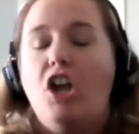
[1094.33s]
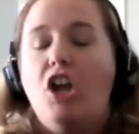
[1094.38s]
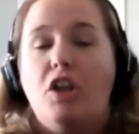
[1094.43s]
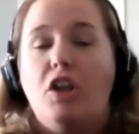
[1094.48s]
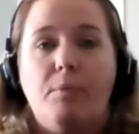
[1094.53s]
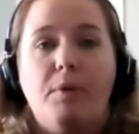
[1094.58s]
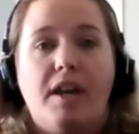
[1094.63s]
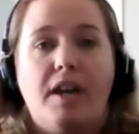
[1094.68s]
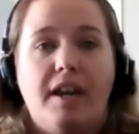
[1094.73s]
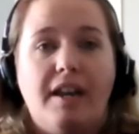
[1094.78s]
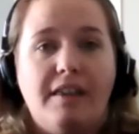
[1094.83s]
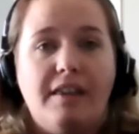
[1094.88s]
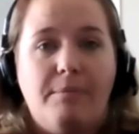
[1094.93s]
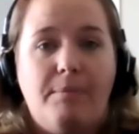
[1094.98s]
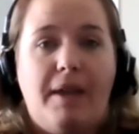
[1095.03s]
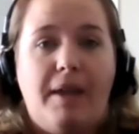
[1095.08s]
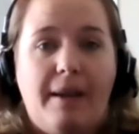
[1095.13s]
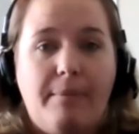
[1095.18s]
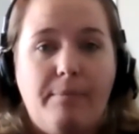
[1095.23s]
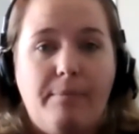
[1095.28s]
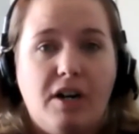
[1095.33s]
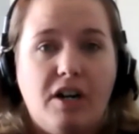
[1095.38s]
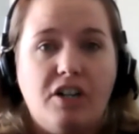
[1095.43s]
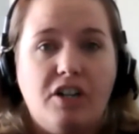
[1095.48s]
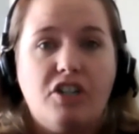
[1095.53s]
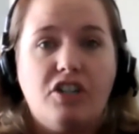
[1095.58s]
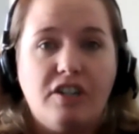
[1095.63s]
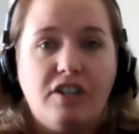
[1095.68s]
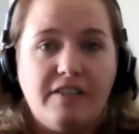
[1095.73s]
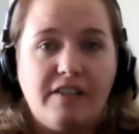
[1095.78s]
you put it in the paper,
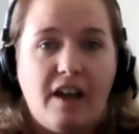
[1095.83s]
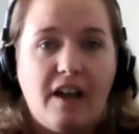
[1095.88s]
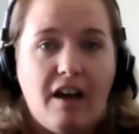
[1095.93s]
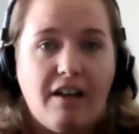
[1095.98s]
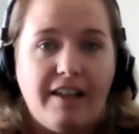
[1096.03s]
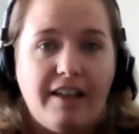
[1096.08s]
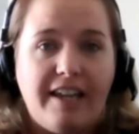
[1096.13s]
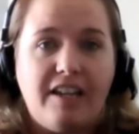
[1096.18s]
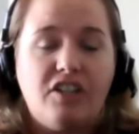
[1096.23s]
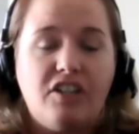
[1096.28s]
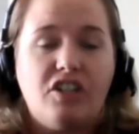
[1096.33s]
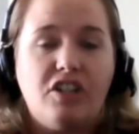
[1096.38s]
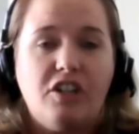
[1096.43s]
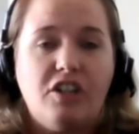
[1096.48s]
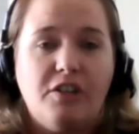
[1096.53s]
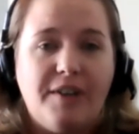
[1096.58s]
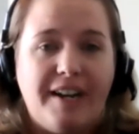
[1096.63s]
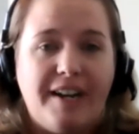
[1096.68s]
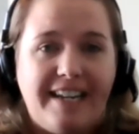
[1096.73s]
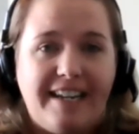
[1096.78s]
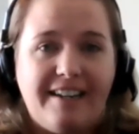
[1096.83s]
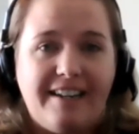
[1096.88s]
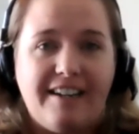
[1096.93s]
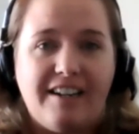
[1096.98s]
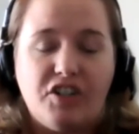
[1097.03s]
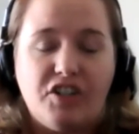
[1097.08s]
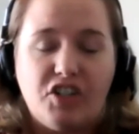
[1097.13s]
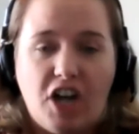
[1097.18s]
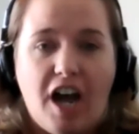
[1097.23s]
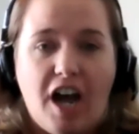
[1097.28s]
she saw it, she knew I needed
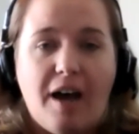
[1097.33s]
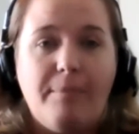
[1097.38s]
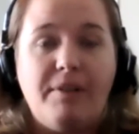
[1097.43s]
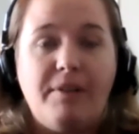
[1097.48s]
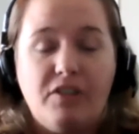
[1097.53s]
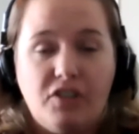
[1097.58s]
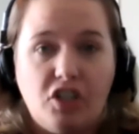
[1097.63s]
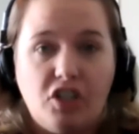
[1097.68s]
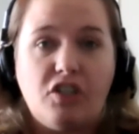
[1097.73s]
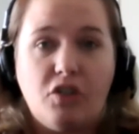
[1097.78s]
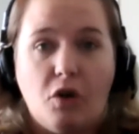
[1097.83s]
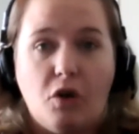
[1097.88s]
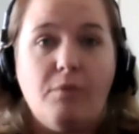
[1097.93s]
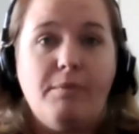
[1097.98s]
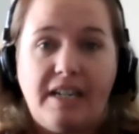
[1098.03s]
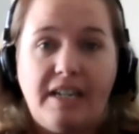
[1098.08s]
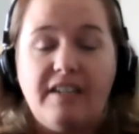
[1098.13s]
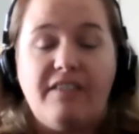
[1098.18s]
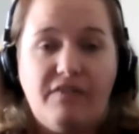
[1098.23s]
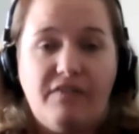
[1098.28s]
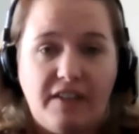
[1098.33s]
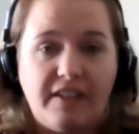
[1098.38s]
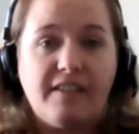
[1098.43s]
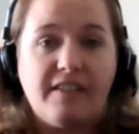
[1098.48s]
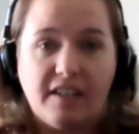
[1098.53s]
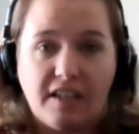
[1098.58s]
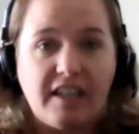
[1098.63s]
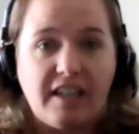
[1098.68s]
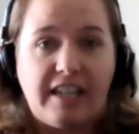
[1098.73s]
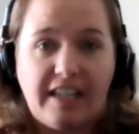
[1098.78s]
a job, and she told me to
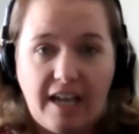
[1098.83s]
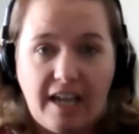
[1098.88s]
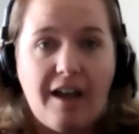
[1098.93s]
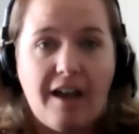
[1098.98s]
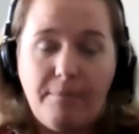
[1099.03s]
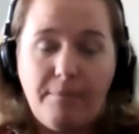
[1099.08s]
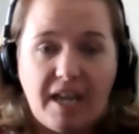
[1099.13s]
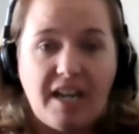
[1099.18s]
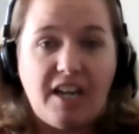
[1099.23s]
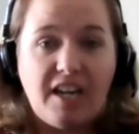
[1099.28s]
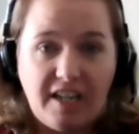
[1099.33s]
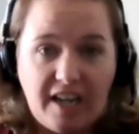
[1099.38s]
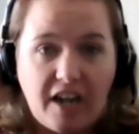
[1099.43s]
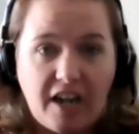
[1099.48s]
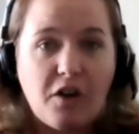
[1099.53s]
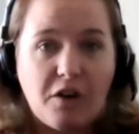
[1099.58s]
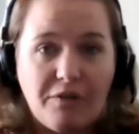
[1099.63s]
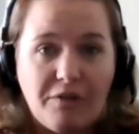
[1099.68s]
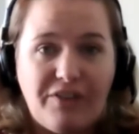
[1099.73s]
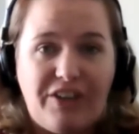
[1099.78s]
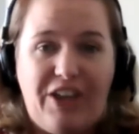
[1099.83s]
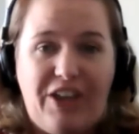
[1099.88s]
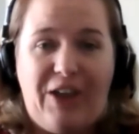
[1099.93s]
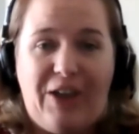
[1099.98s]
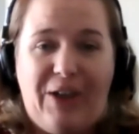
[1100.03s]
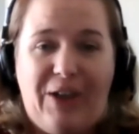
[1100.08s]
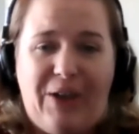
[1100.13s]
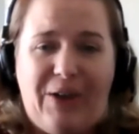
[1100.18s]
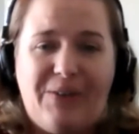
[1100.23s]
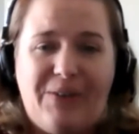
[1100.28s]
physically come in and interview.
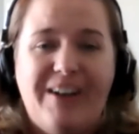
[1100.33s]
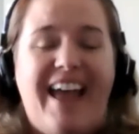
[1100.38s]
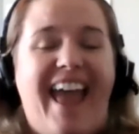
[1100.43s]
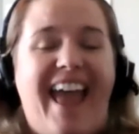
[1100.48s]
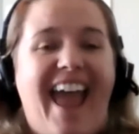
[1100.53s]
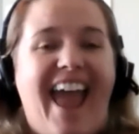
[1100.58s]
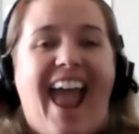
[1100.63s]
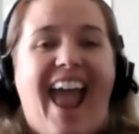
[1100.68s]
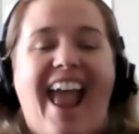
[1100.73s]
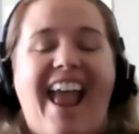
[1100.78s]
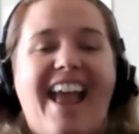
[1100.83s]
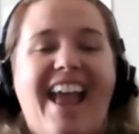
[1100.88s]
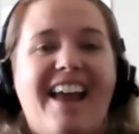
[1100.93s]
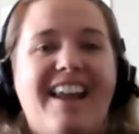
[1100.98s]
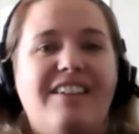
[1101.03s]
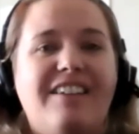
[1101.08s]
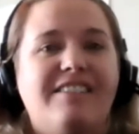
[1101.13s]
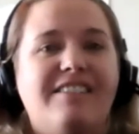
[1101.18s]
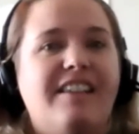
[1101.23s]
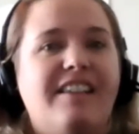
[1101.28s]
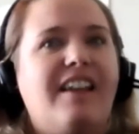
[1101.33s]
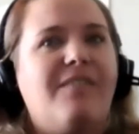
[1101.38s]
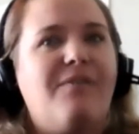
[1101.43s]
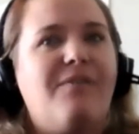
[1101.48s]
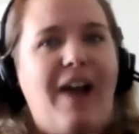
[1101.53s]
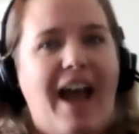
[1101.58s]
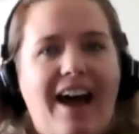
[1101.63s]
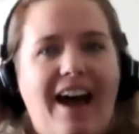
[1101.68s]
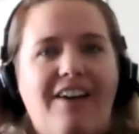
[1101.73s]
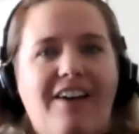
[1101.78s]
And it's like,
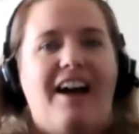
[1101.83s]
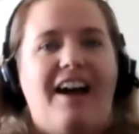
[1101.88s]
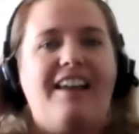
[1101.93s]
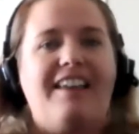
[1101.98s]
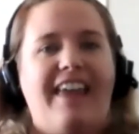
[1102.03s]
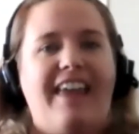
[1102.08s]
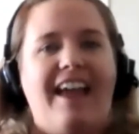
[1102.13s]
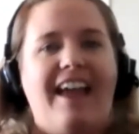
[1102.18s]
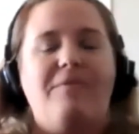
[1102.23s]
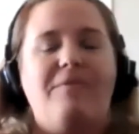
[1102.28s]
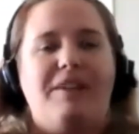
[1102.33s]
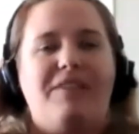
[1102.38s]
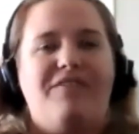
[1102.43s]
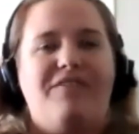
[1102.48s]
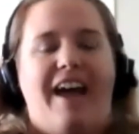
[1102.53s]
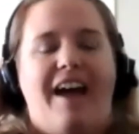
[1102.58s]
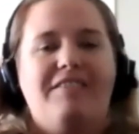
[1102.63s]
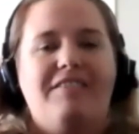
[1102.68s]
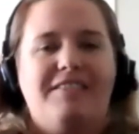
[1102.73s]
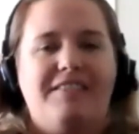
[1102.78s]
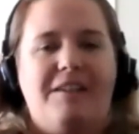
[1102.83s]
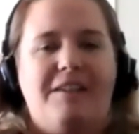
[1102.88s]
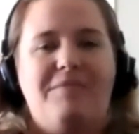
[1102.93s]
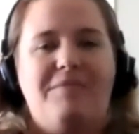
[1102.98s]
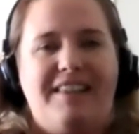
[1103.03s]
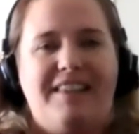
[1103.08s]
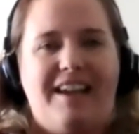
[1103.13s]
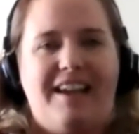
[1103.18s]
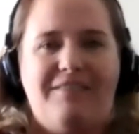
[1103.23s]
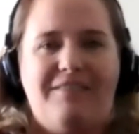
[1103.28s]
wow, again, we found
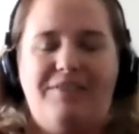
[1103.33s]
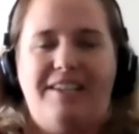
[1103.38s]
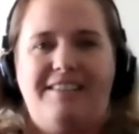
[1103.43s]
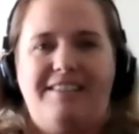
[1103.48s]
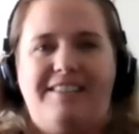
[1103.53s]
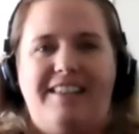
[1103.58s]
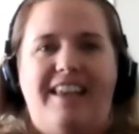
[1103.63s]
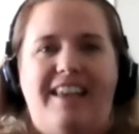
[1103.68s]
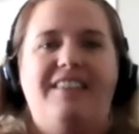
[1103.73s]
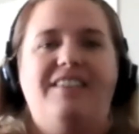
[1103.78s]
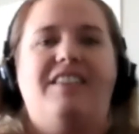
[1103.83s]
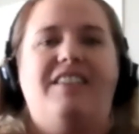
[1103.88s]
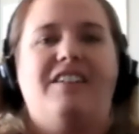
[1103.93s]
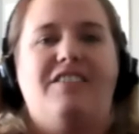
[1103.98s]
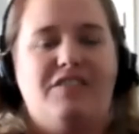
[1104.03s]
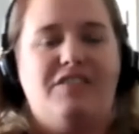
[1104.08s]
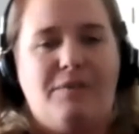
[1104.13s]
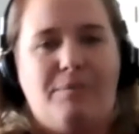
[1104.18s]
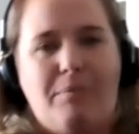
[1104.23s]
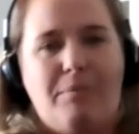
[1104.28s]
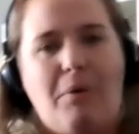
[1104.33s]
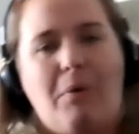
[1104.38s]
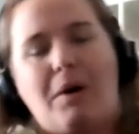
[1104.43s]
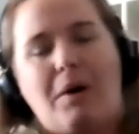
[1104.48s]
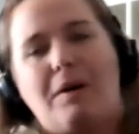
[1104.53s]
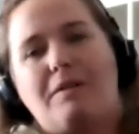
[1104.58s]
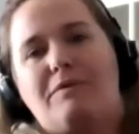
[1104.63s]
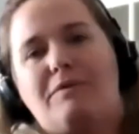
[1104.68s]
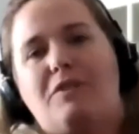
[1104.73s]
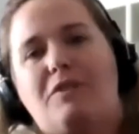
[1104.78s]
someone that was in their
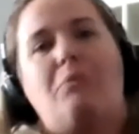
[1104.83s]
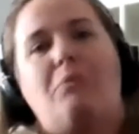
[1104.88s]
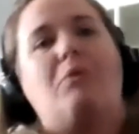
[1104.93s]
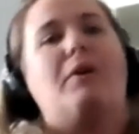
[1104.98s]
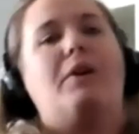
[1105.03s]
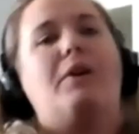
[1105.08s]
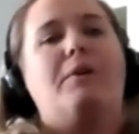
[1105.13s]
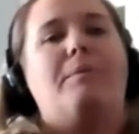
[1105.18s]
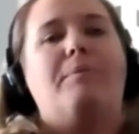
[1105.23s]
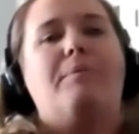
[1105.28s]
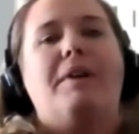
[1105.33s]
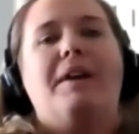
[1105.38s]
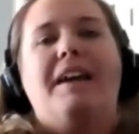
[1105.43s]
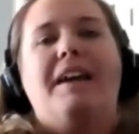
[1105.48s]
support group